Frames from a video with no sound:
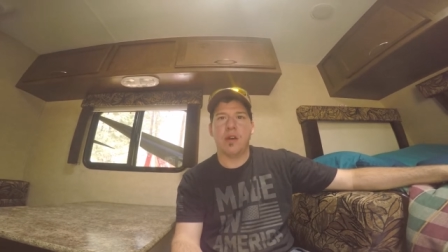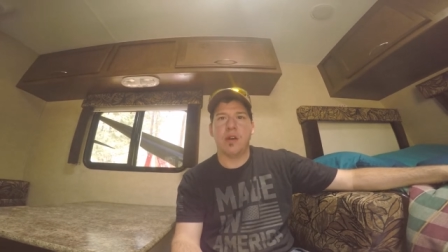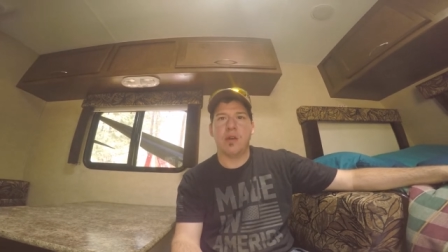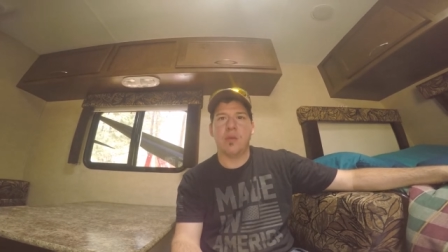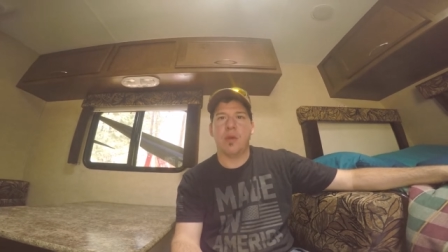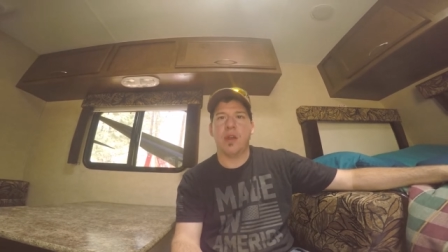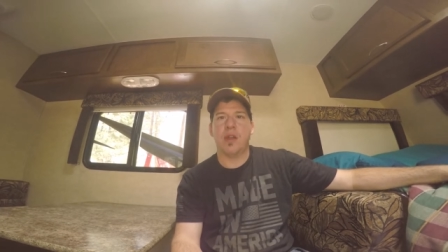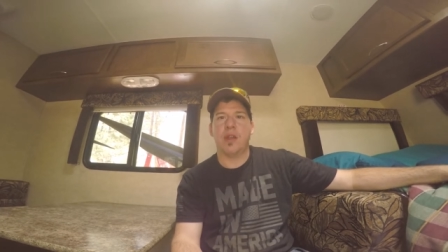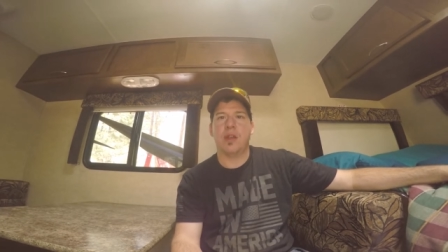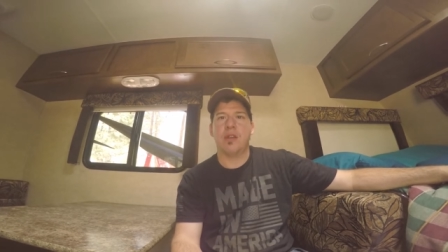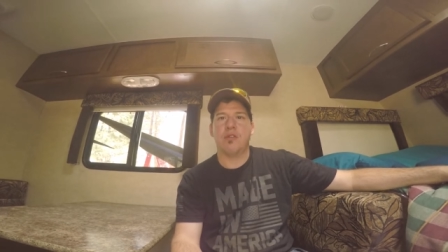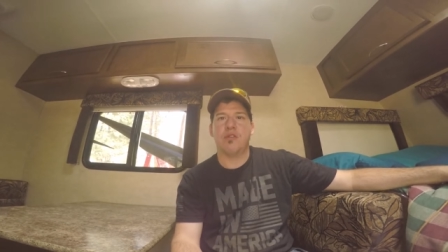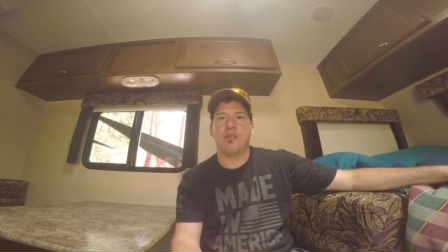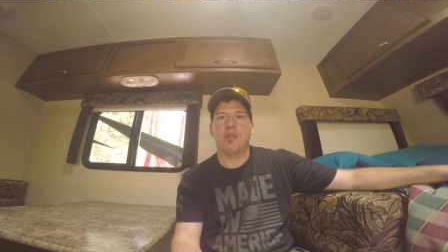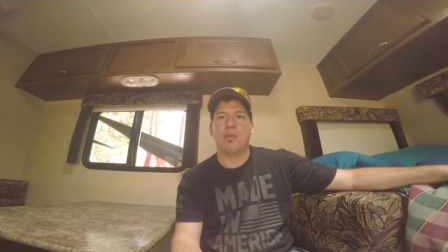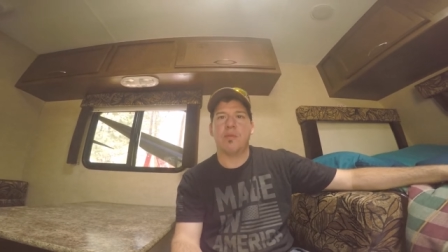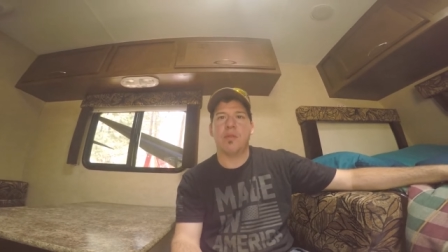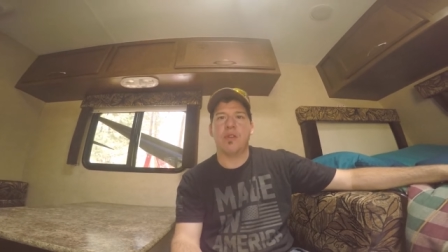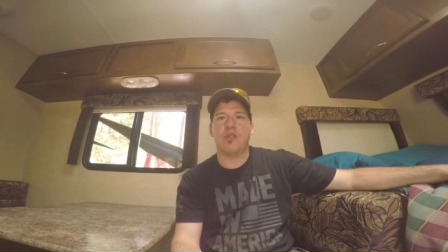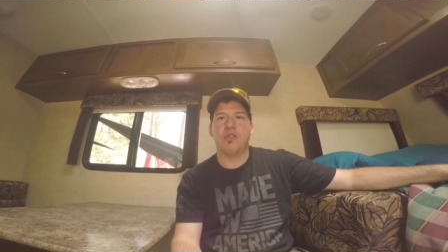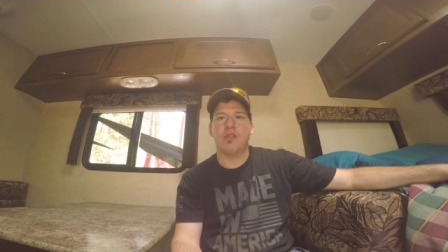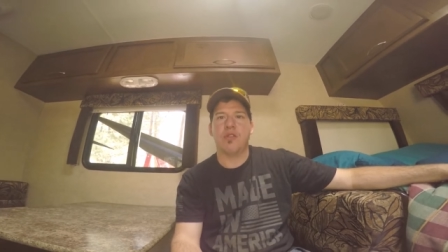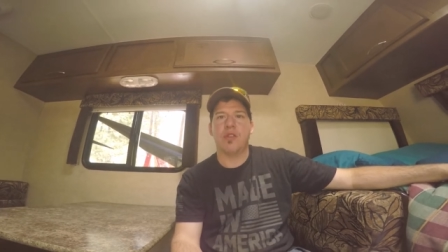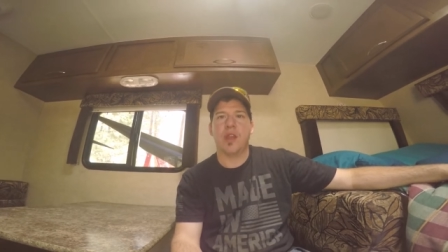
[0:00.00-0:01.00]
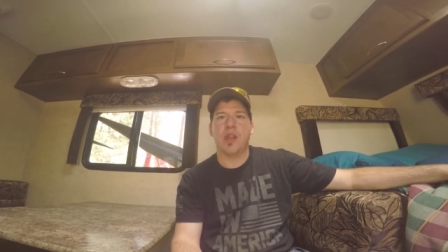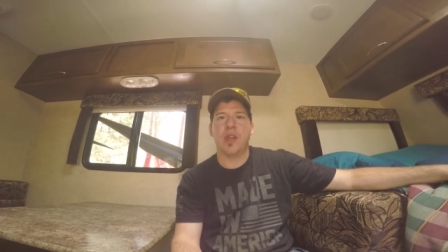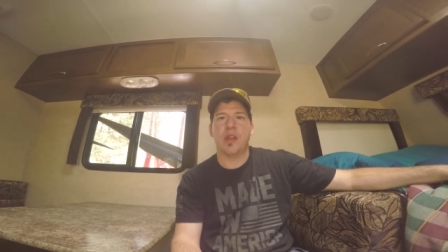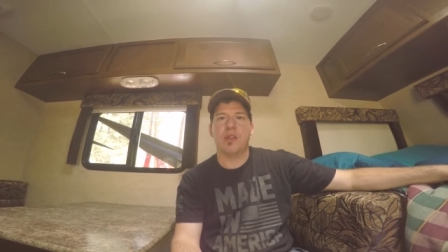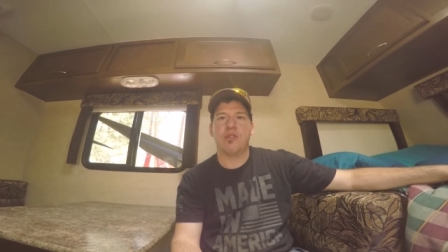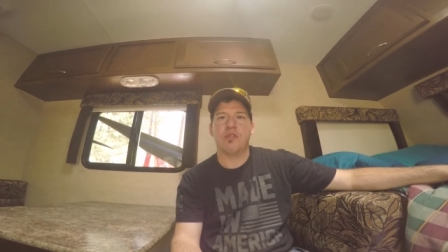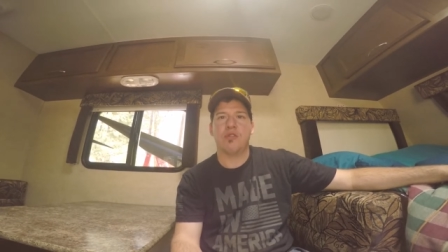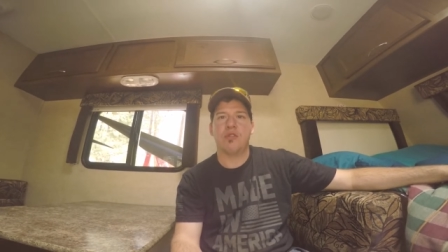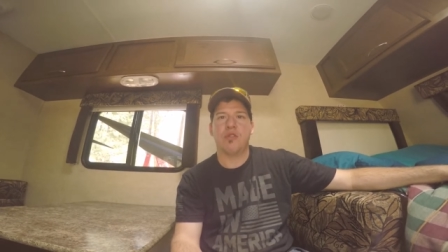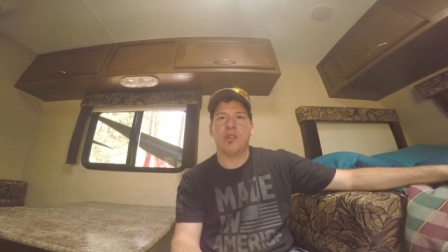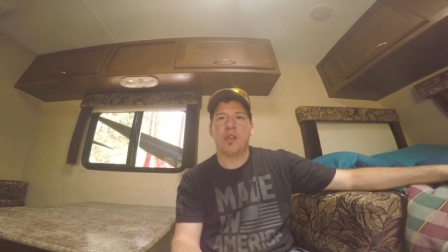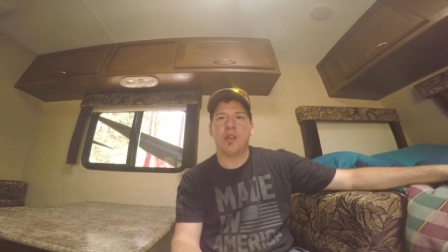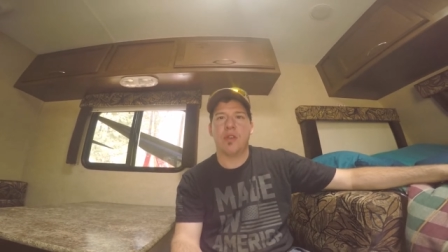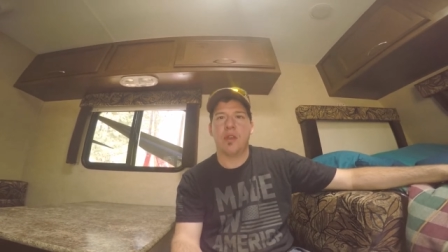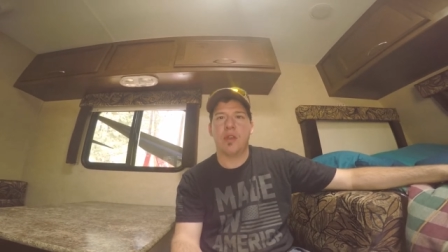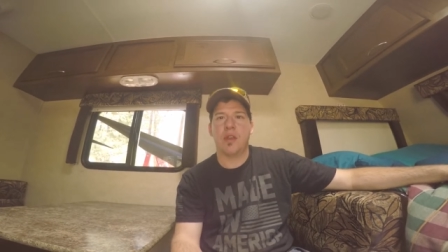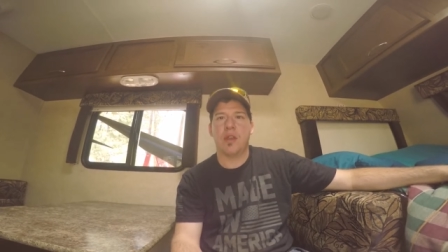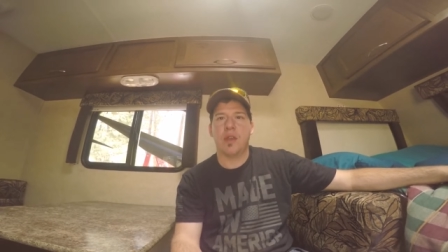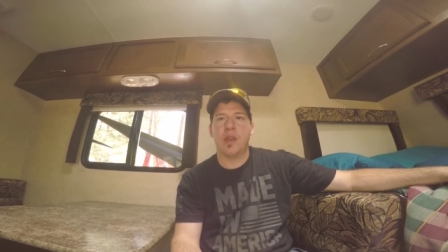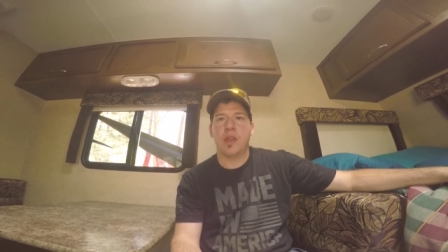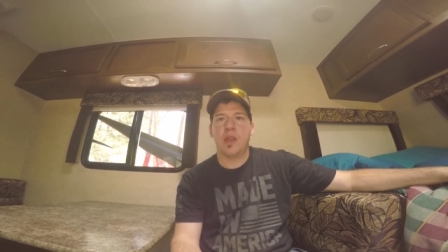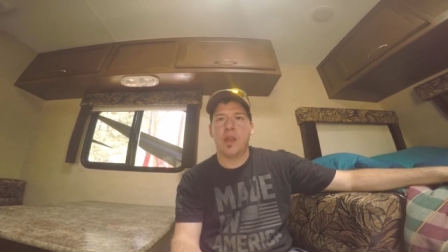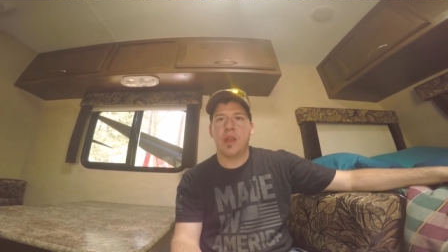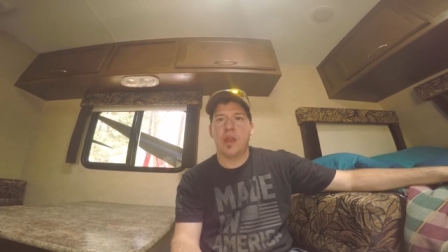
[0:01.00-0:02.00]
a weight distribution hitch,
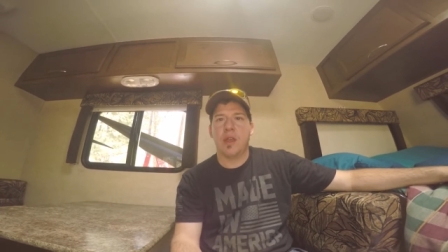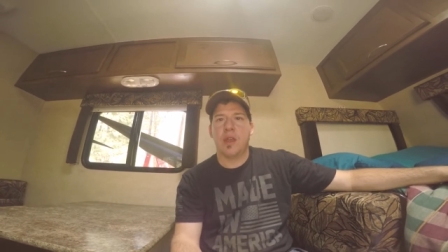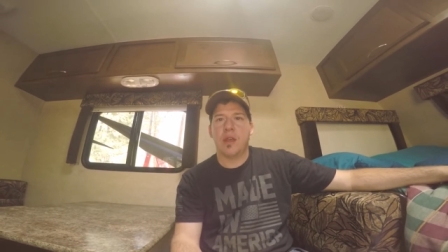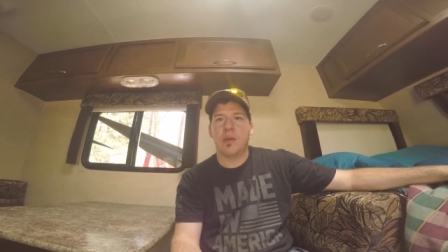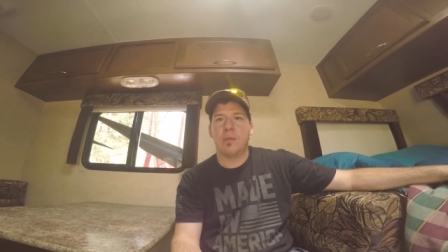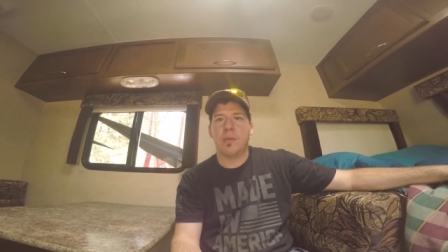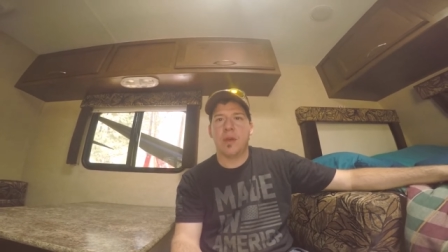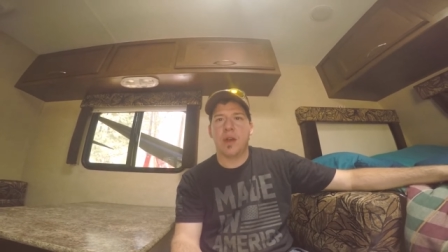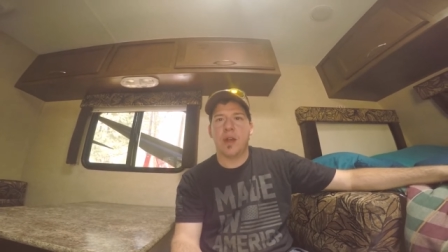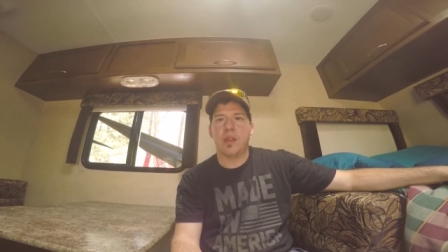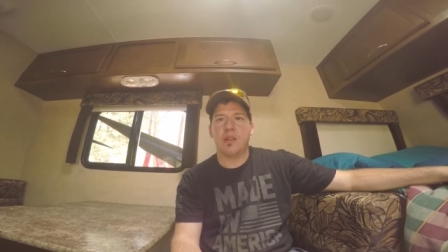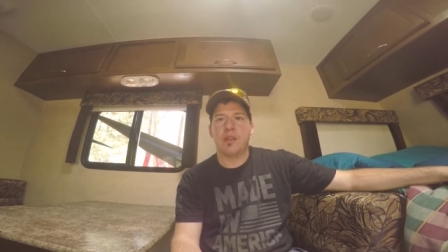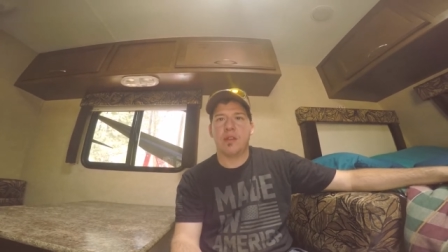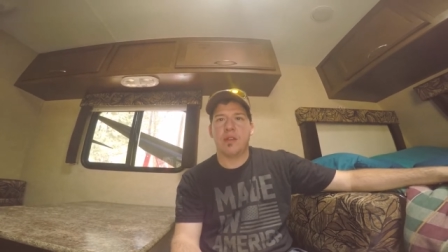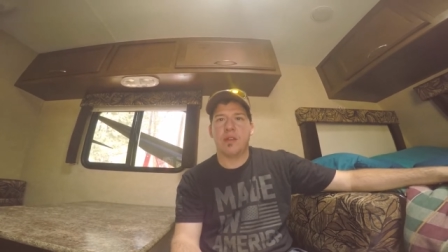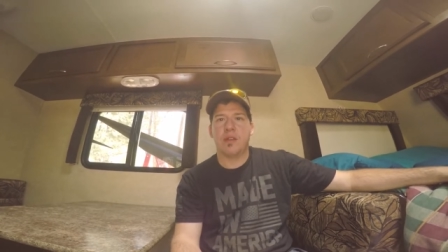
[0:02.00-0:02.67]
but